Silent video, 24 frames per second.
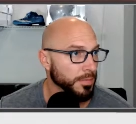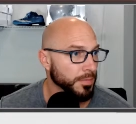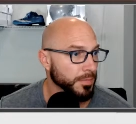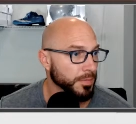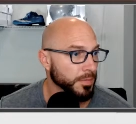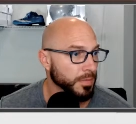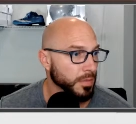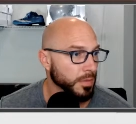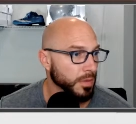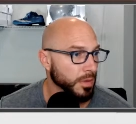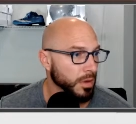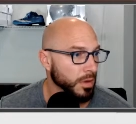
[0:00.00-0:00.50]

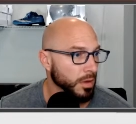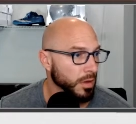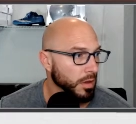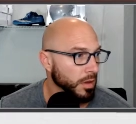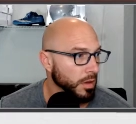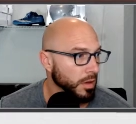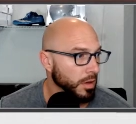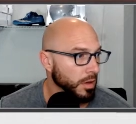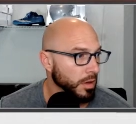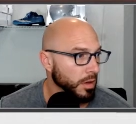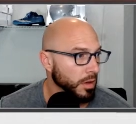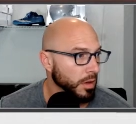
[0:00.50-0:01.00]

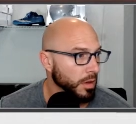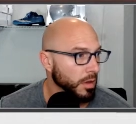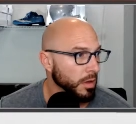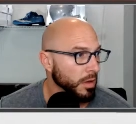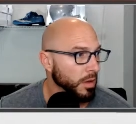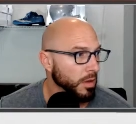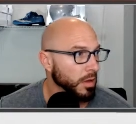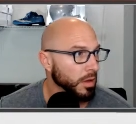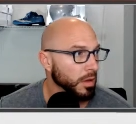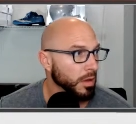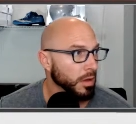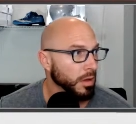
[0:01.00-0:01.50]

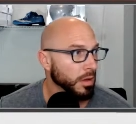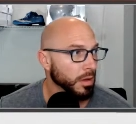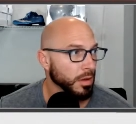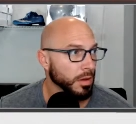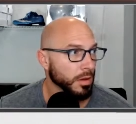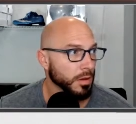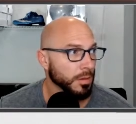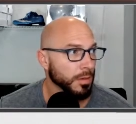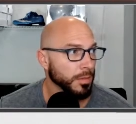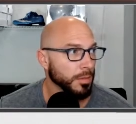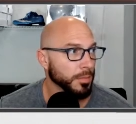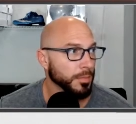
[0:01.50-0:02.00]

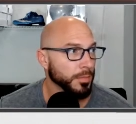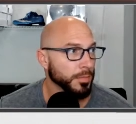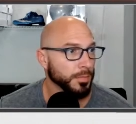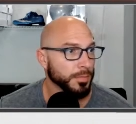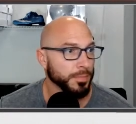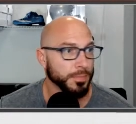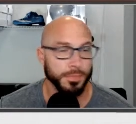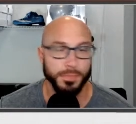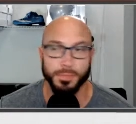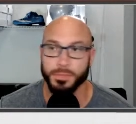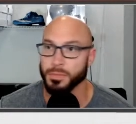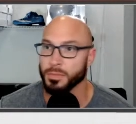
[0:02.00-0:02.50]

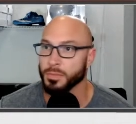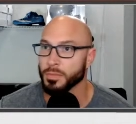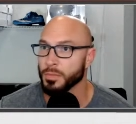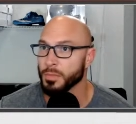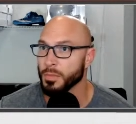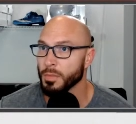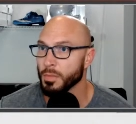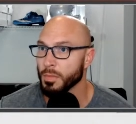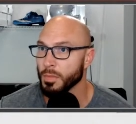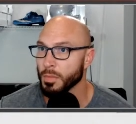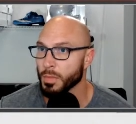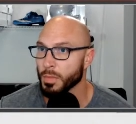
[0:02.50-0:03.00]

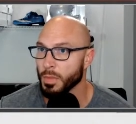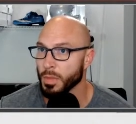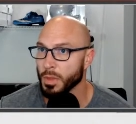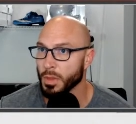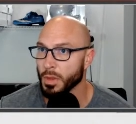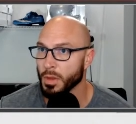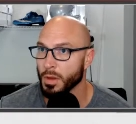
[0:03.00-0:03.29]
[no speech]